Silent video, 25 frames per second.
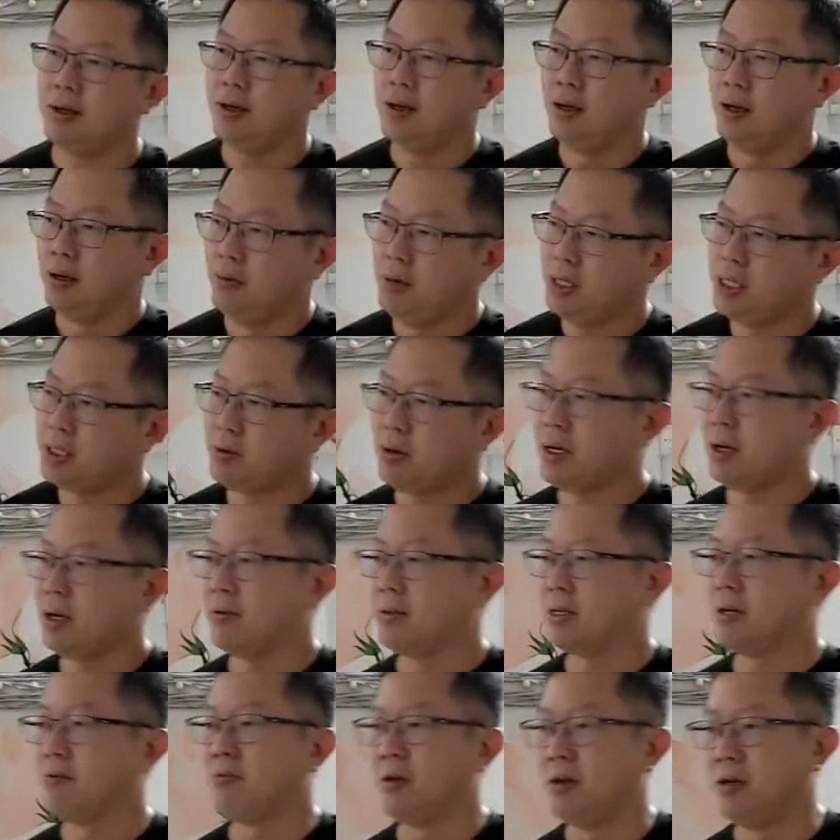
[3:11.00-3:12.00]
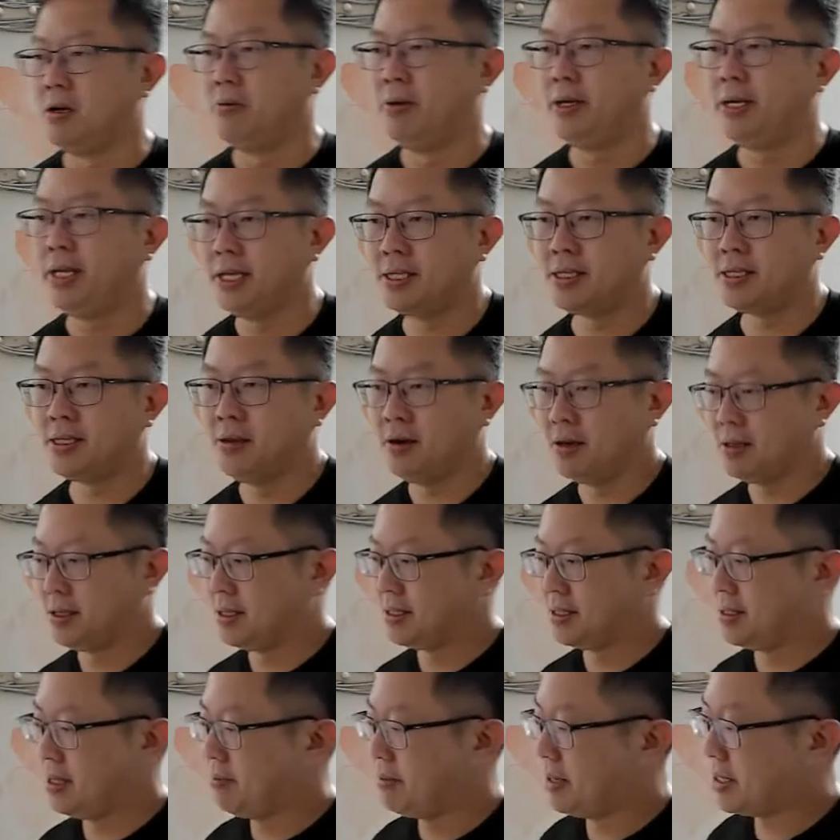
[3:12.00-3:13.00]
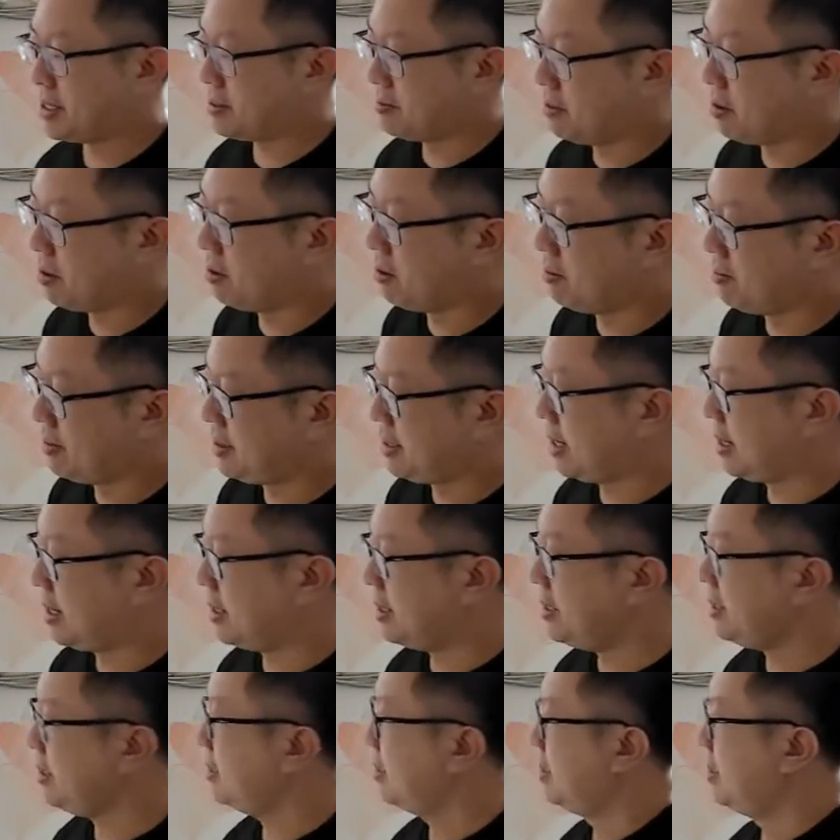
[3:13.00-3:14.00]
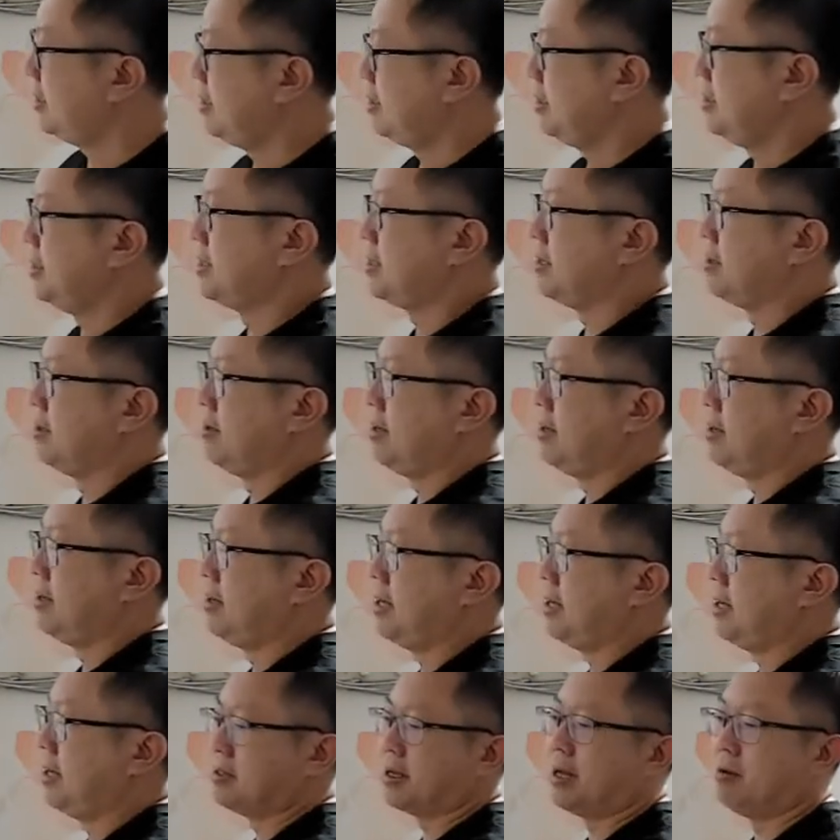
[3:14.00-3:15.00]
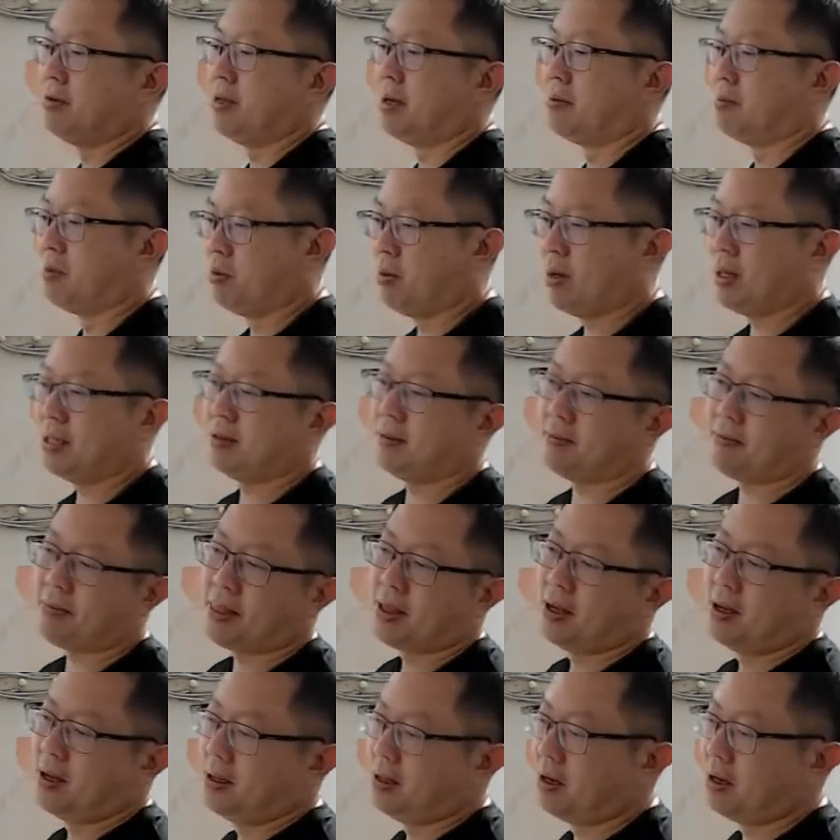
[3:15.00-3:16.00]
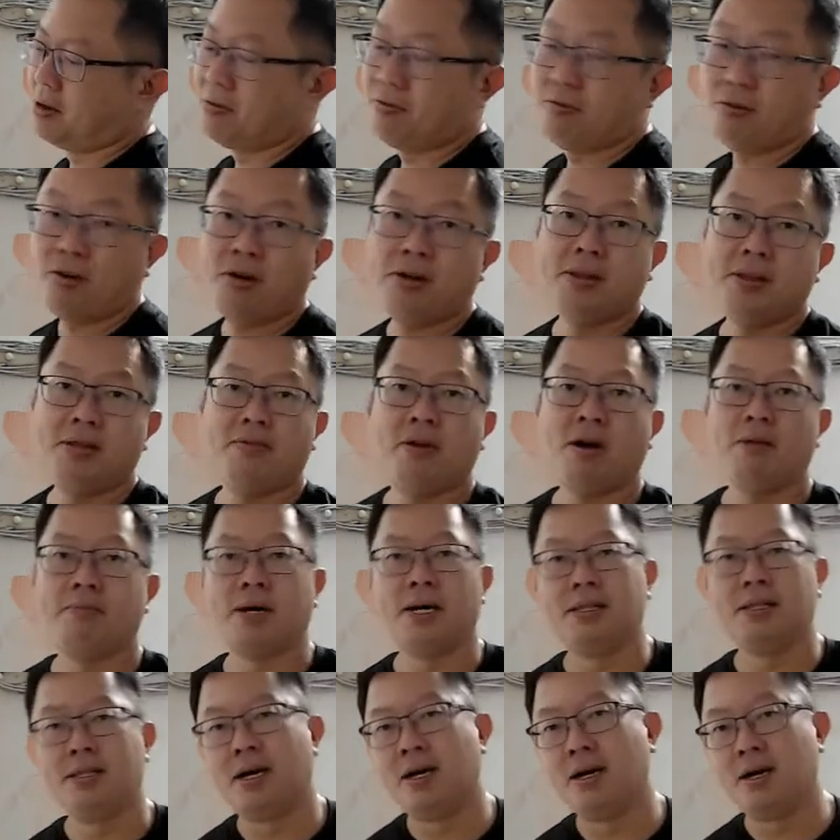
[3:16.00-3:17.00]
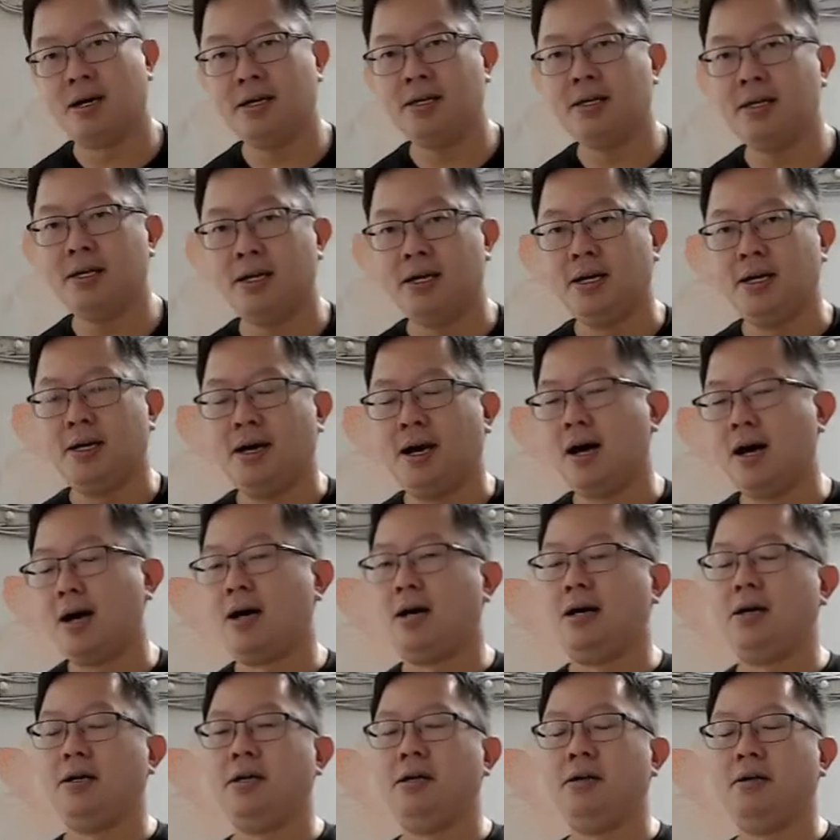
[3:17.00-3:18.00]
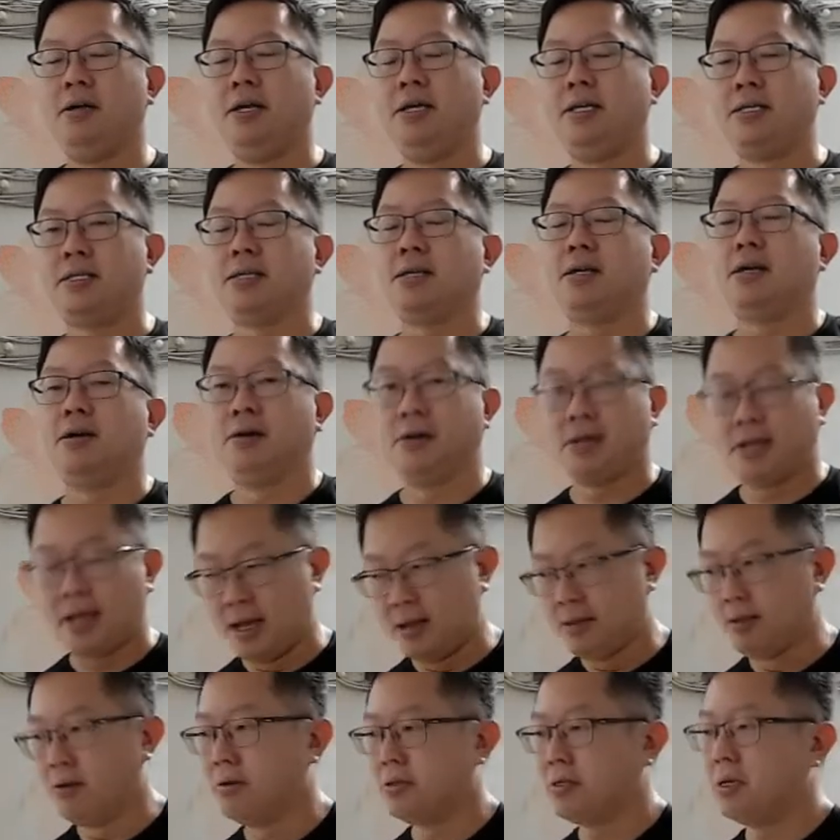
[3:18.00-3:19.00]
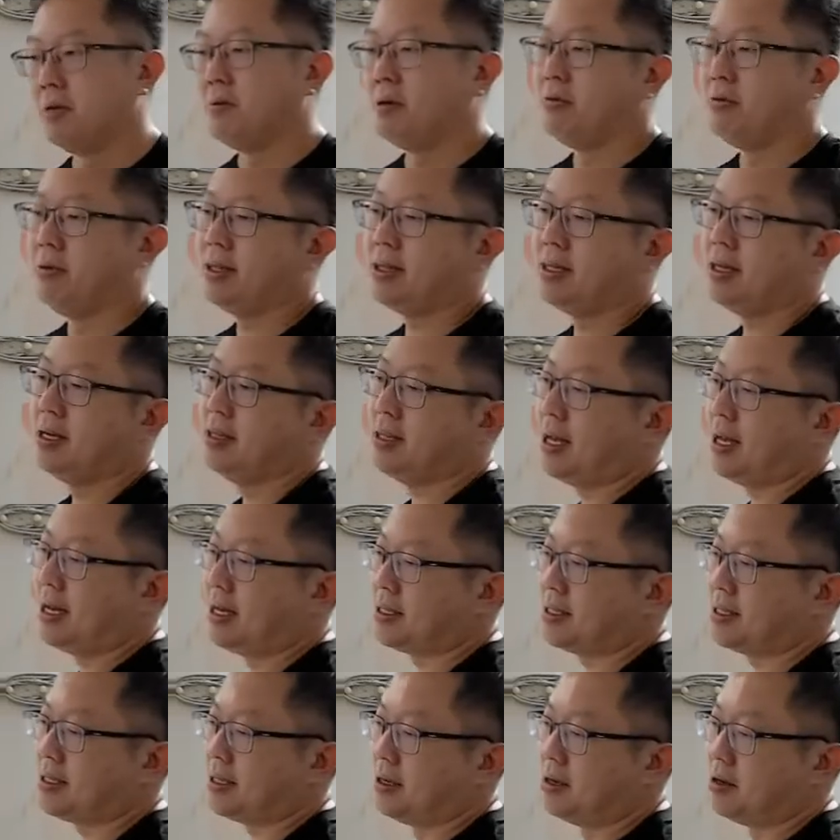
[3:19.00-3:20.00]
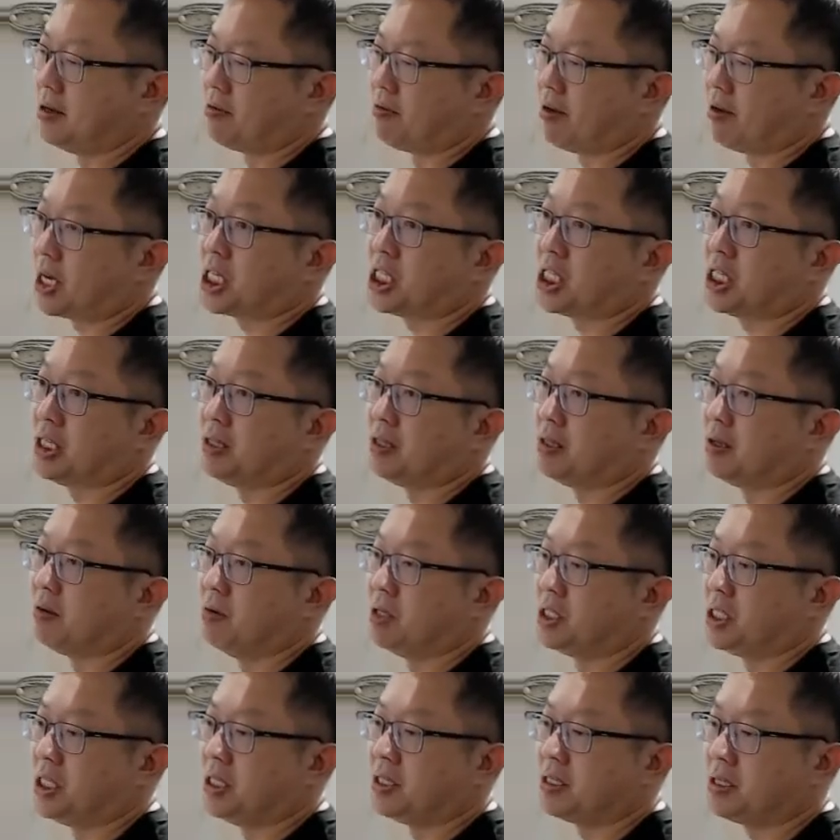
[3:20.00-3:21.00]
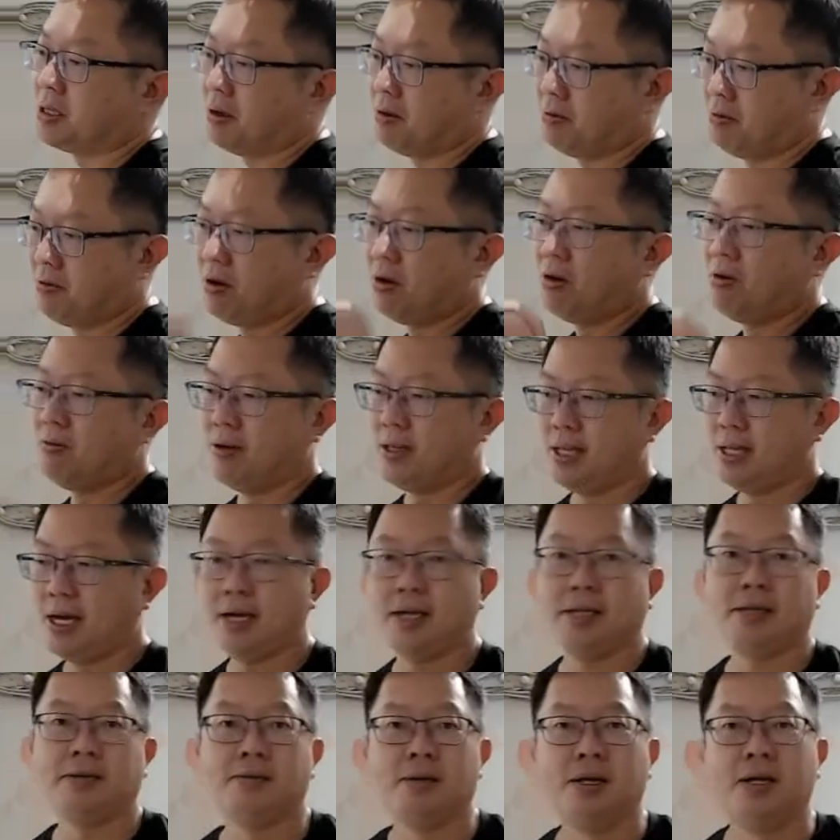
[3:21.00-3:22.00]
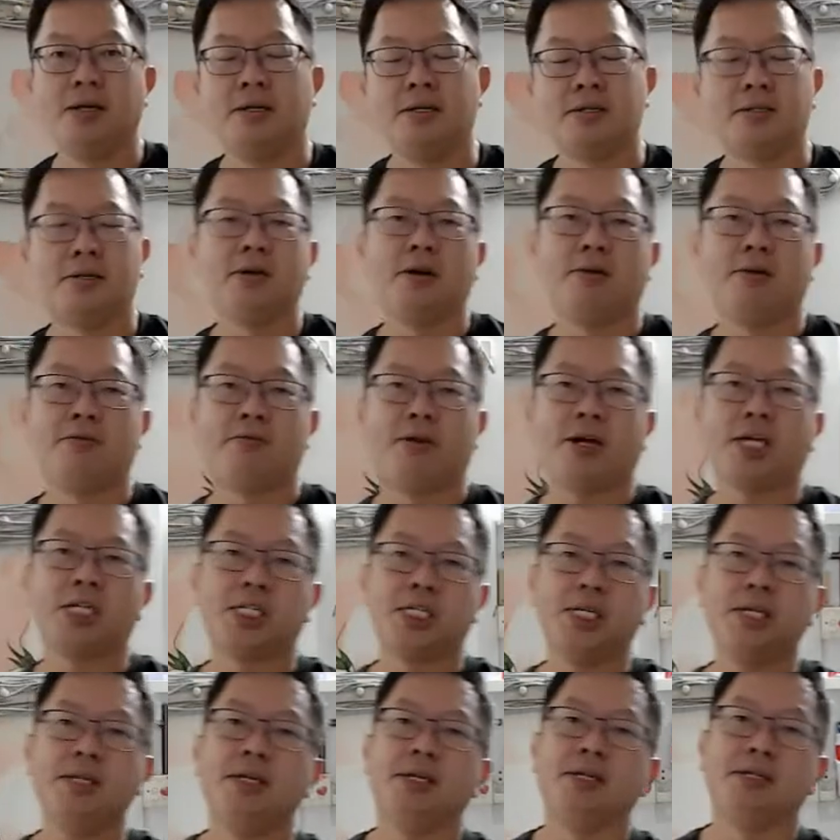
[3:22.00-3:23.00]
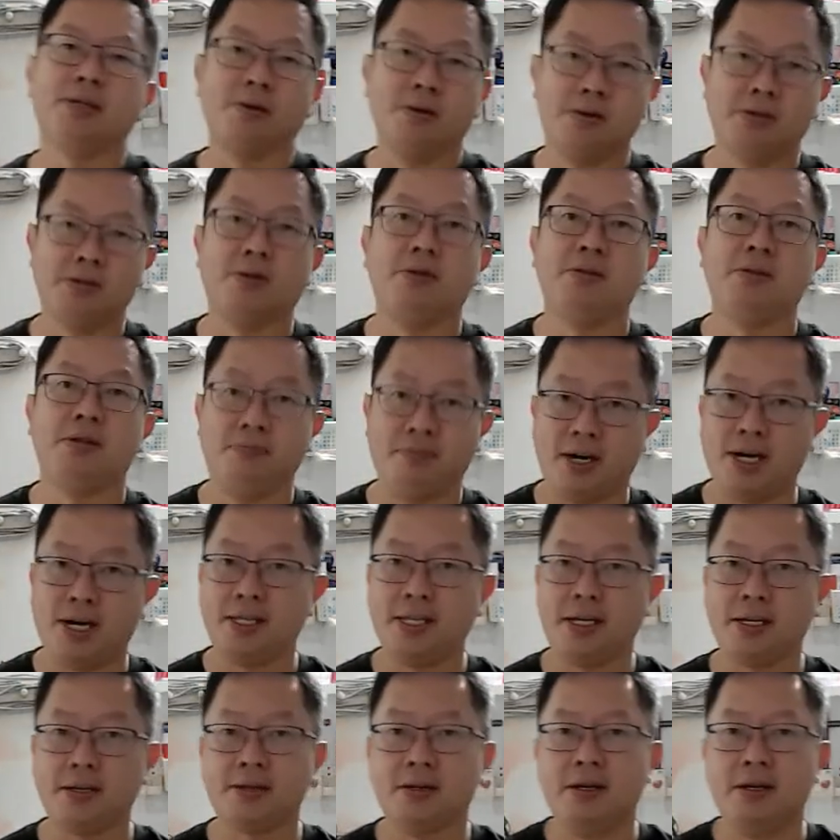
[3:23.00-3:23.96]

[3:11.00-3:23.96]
Which one of the following is not the same as 4 over 9? So let's look at number 1. Now 4 divided by 9, can also be written as a fraction, which is 4 over 9. So your fraction is also dividing.